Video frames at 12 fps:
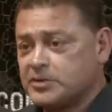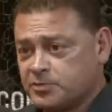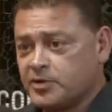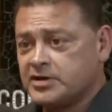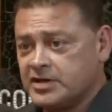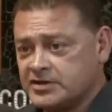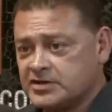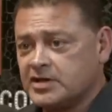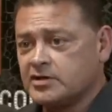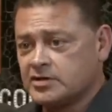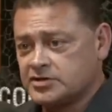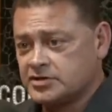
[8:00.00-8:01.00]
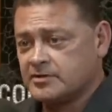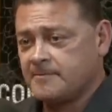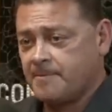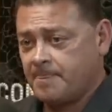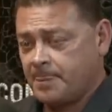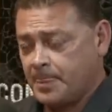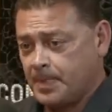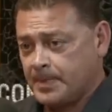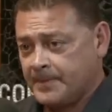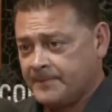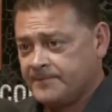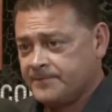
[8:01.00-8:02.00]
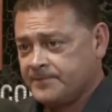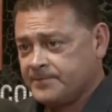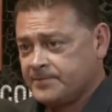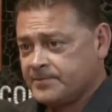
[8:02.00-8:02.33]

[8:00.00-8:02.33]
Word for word: pretty decent English. Okay, so if this guy